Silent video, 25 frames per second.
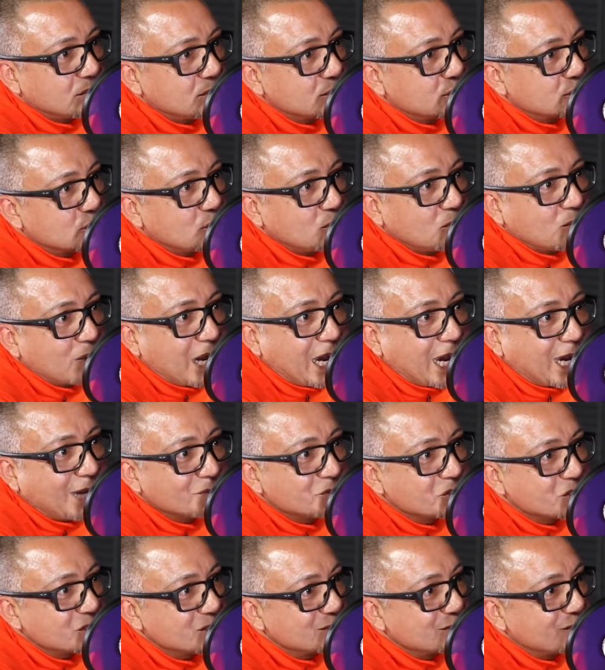school
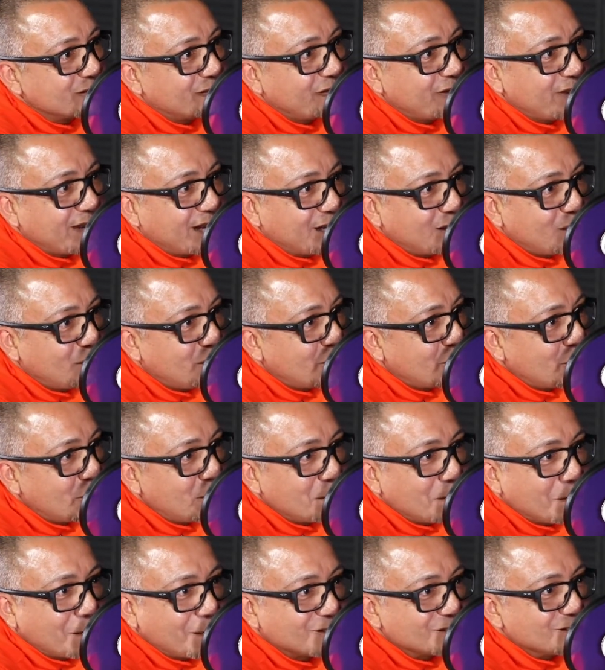options
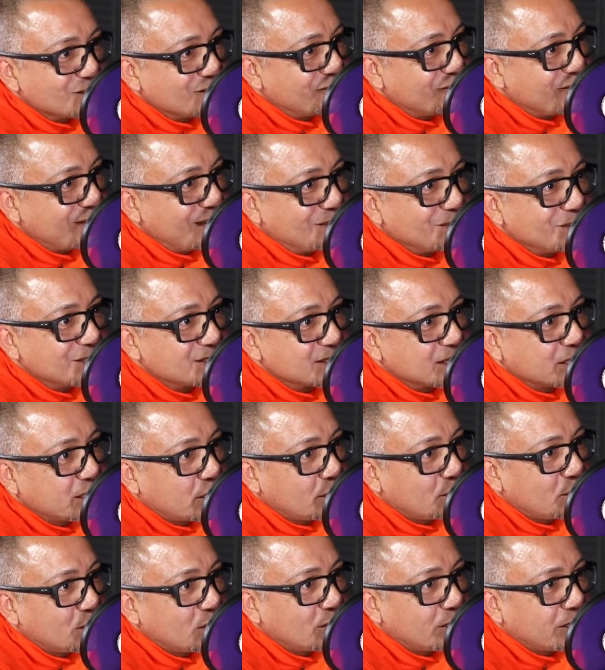available to families and
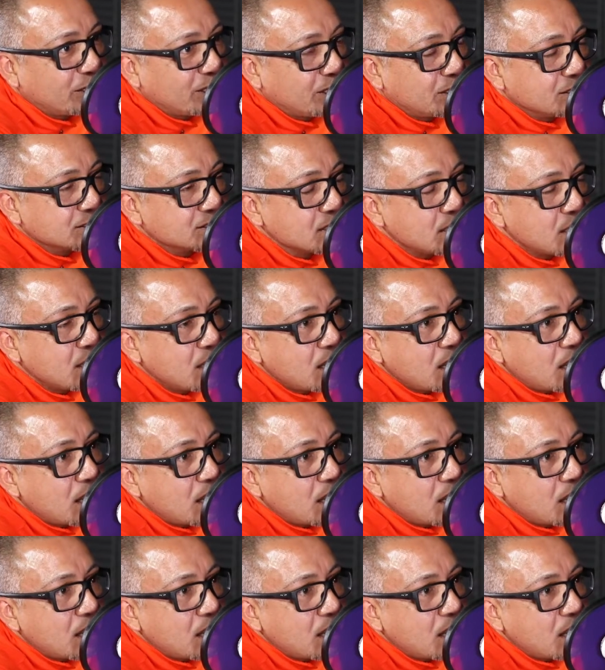communities.